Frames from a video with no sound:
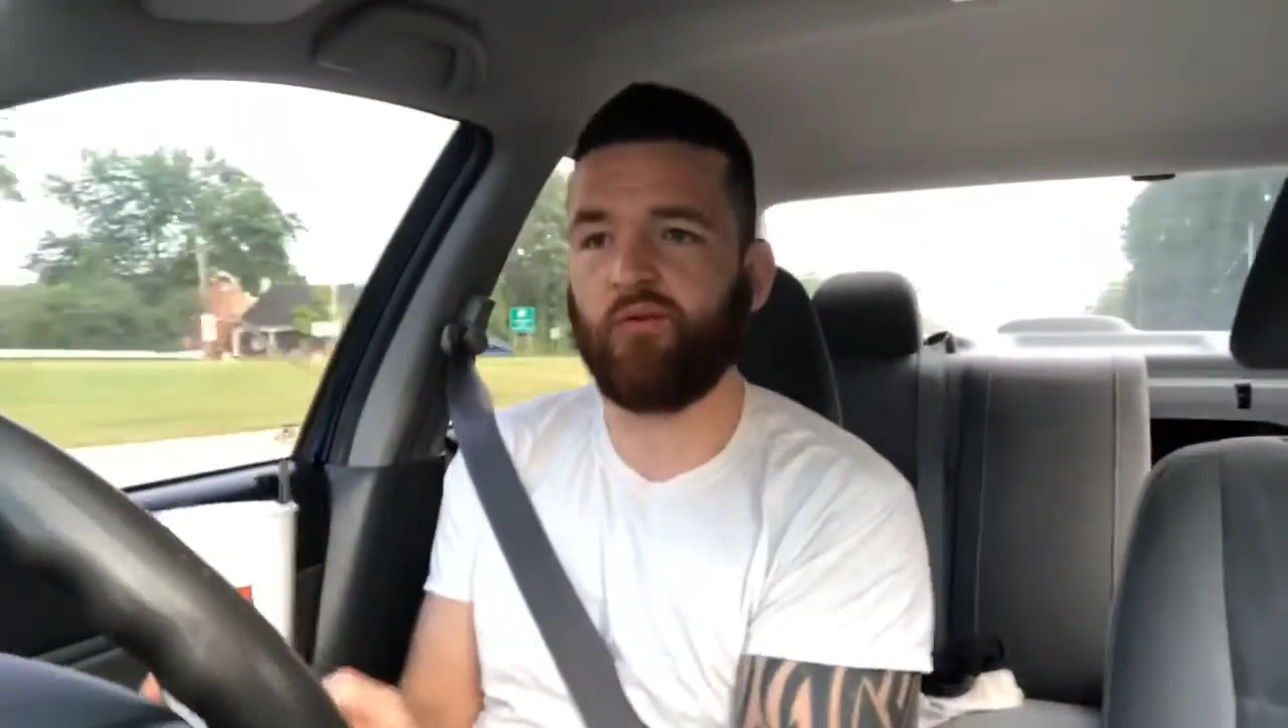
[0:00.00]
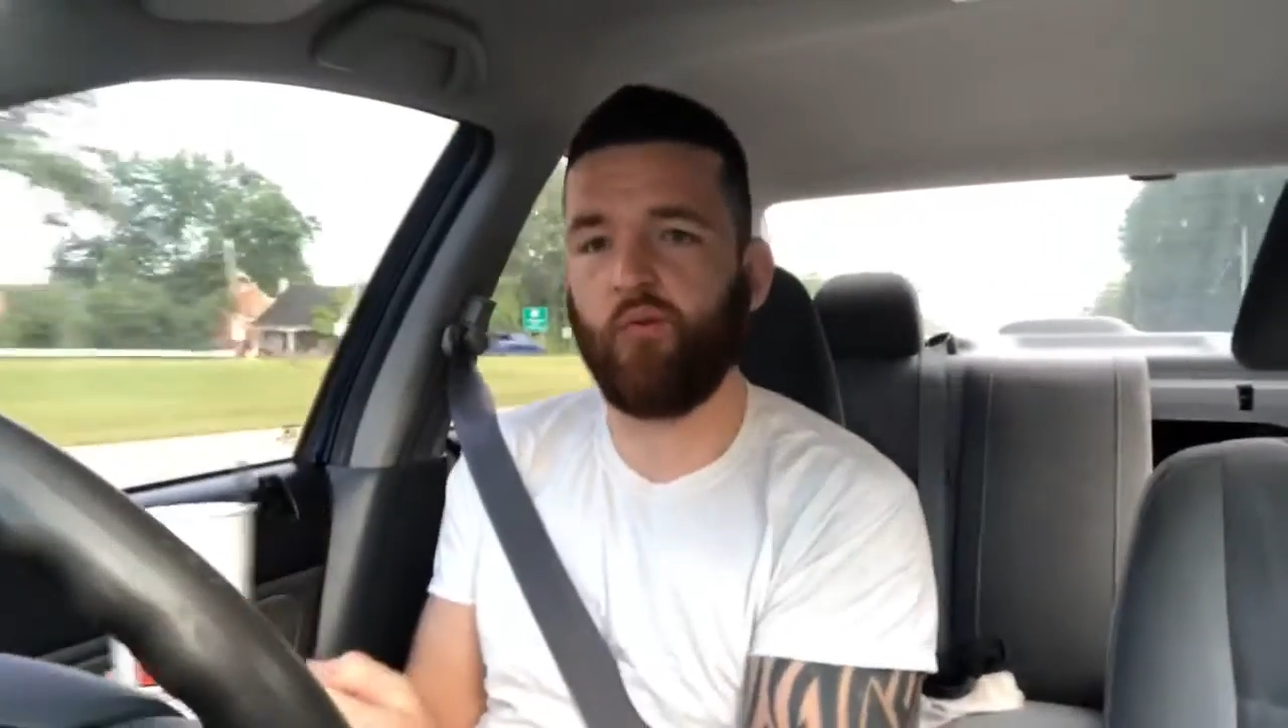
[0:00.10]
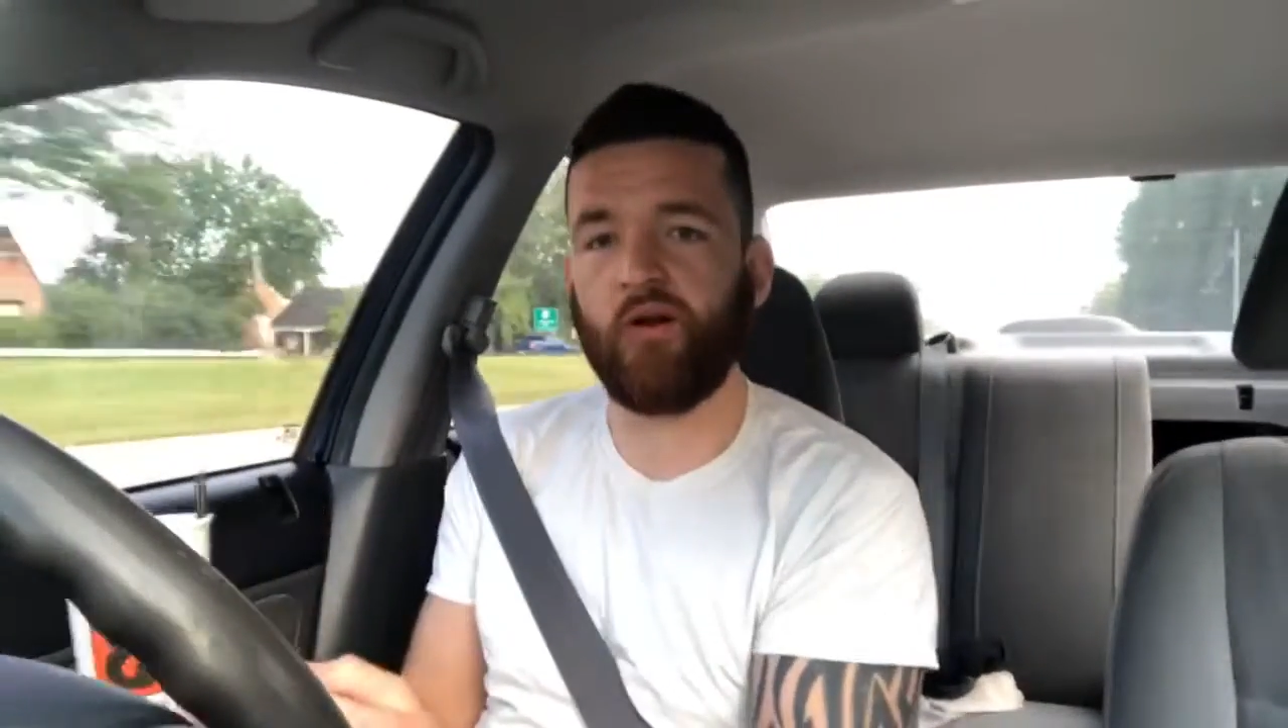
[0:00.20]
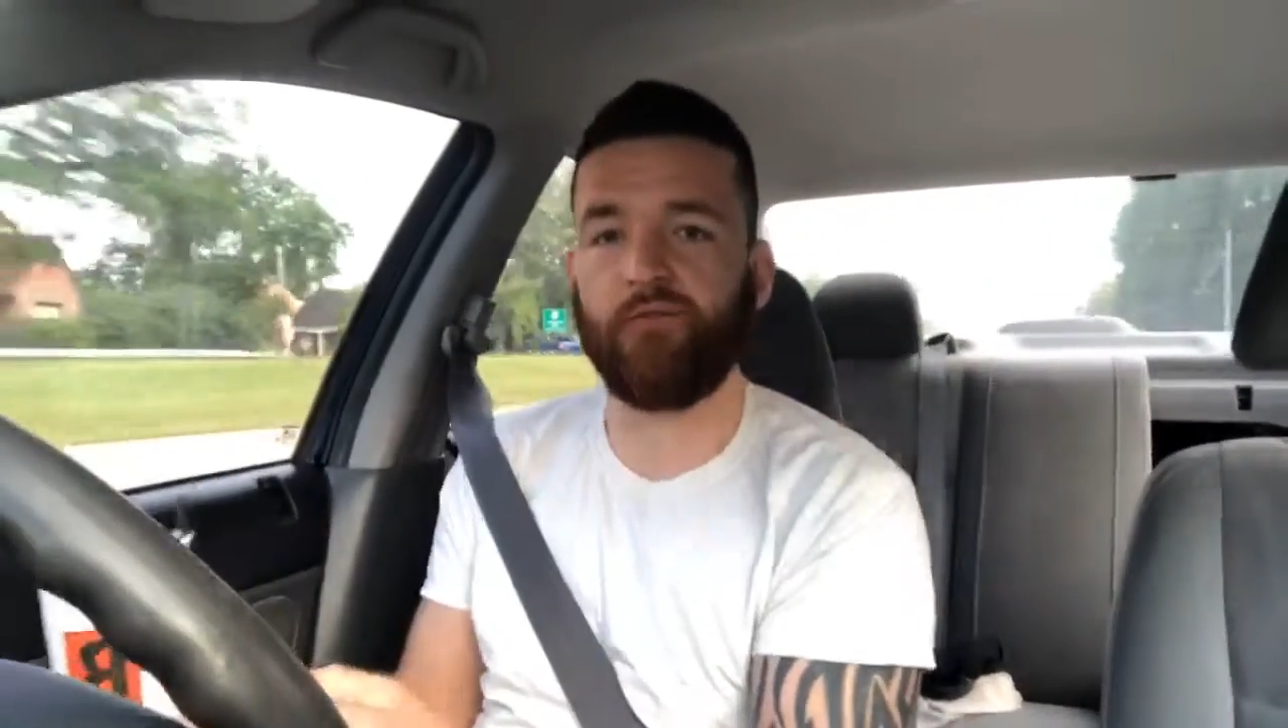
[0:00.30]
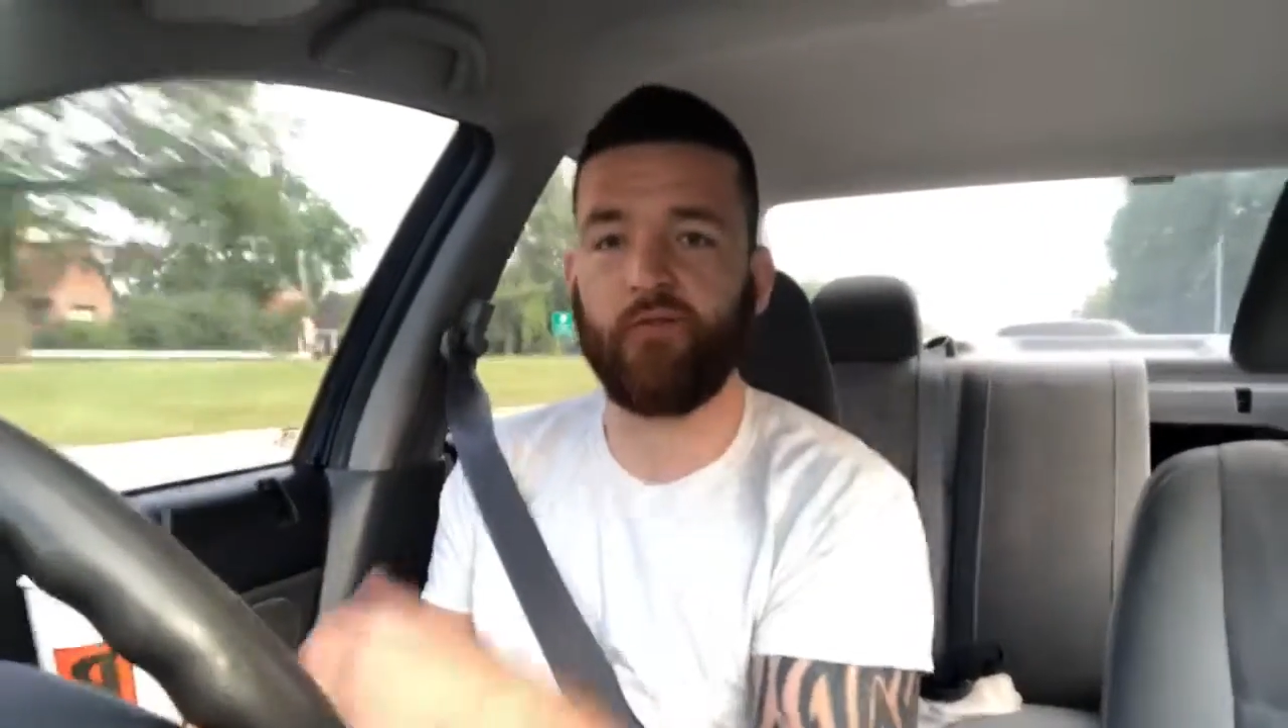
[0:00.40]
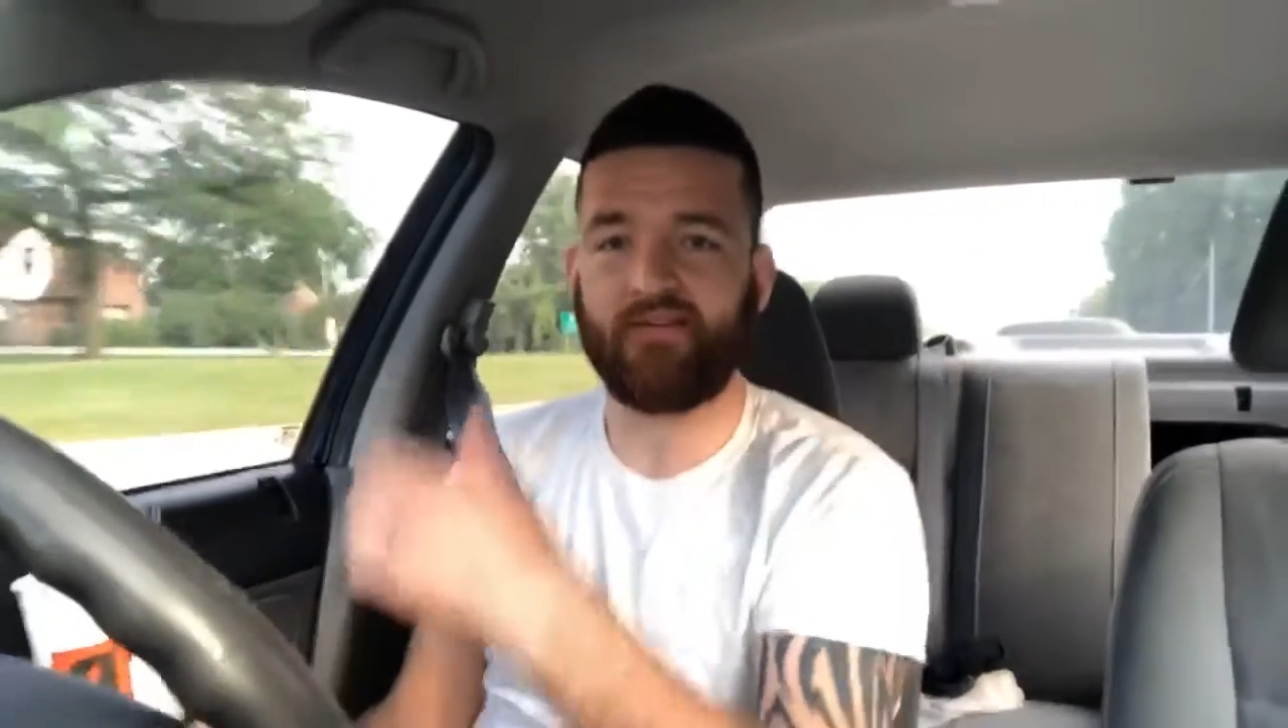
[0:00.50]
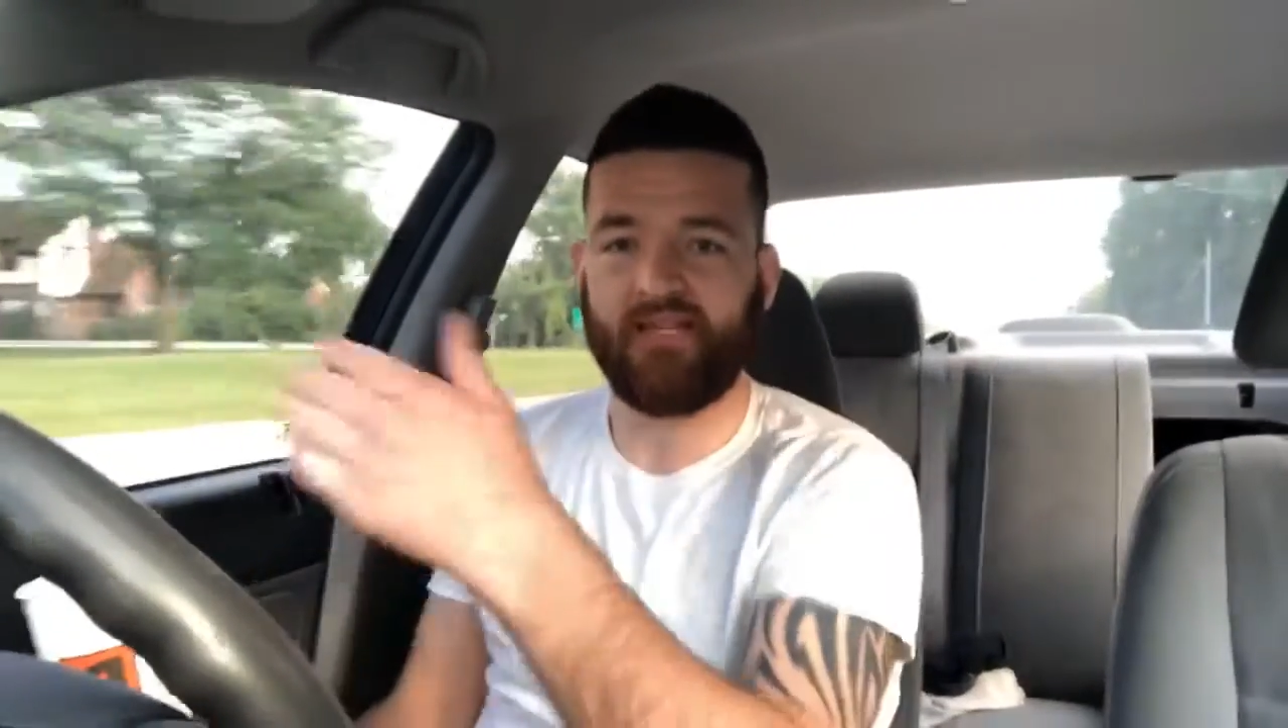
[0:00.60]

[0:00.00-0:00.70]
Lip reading: to work for it,